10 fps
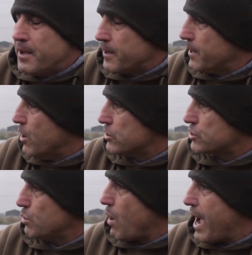you know.
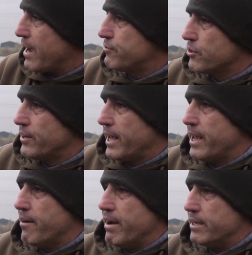So what I've done
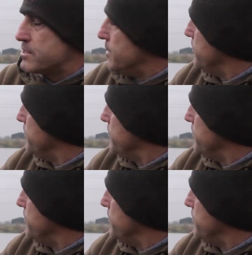here is,